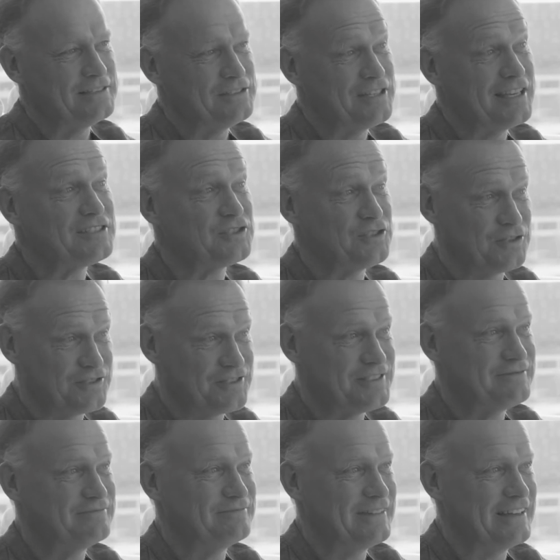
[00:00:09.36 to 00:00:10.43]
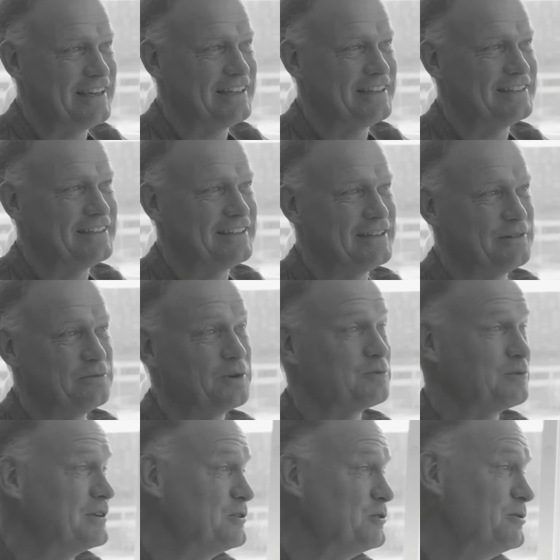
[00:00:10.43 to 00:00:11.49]
Gestures and what
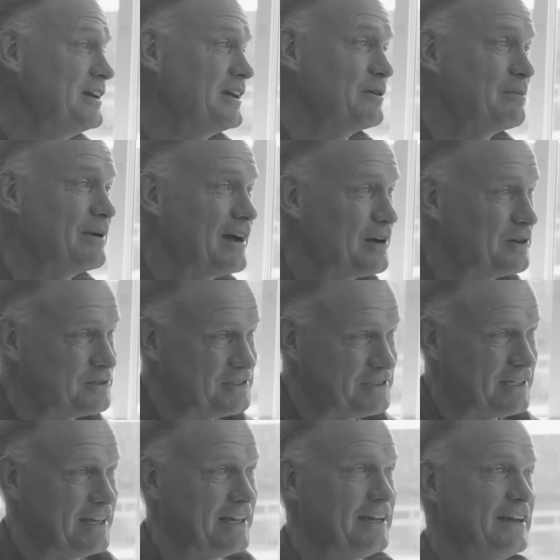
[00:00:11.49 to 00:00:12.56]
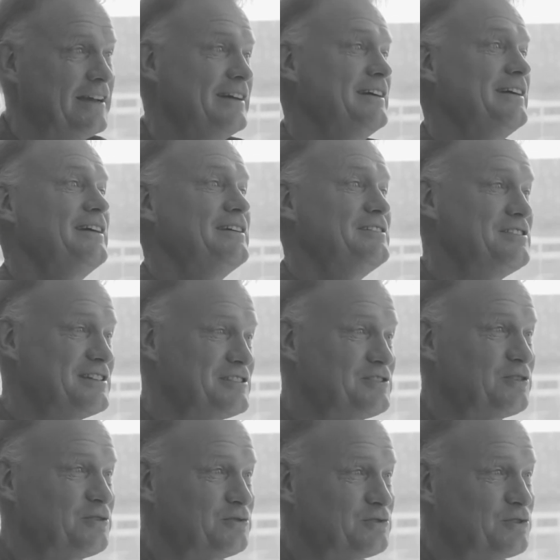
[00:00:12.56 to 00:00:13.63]
we're doing about
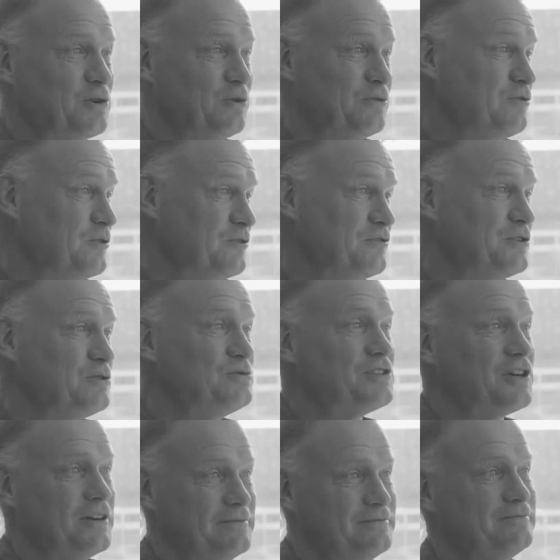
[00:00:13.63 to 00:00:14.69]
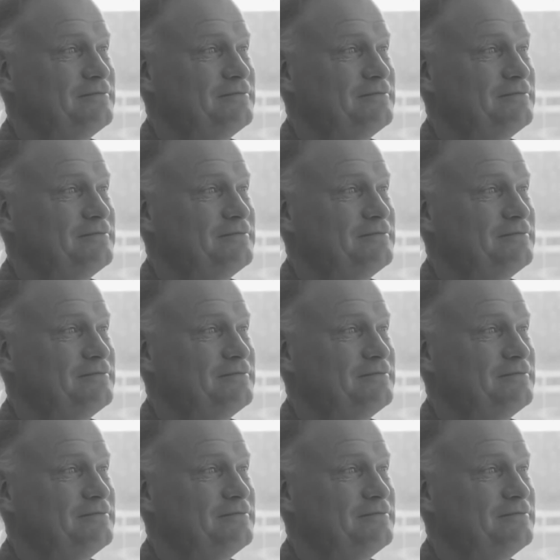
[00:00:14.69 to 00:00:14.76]
gesture control for the future.